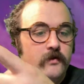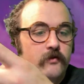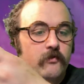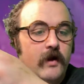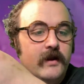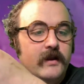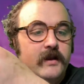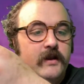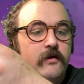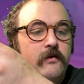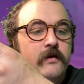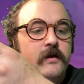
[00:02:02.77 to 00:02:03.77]
Right
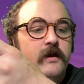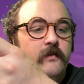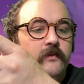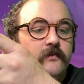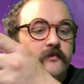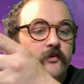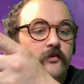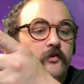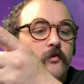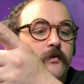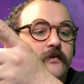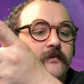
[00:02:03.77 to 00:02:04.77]
here, the circle
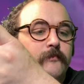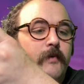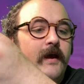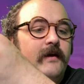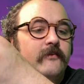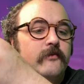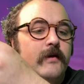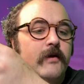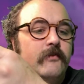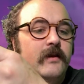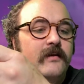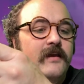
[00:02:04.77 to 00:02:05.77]
with the spikes around
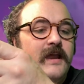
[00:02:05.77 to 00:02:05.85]
it,